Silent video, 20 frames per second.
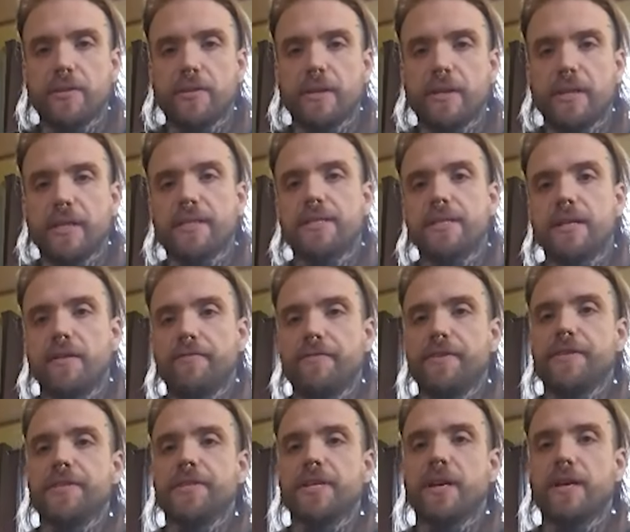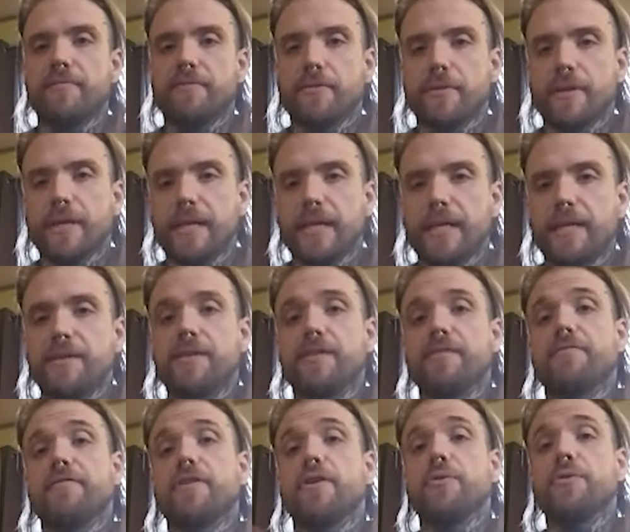and like self-discovery and
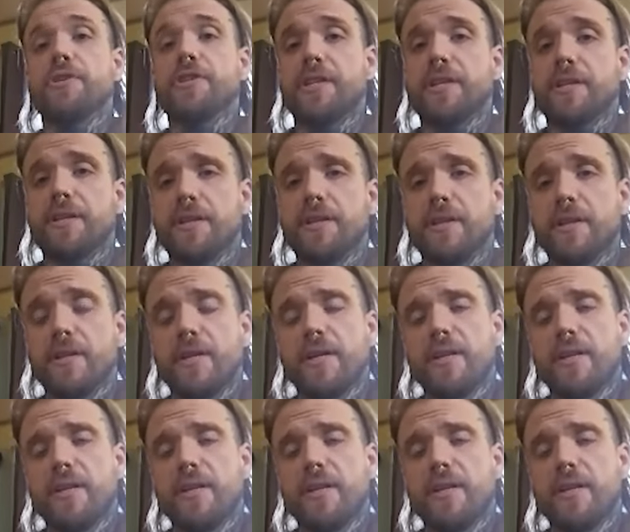devotion.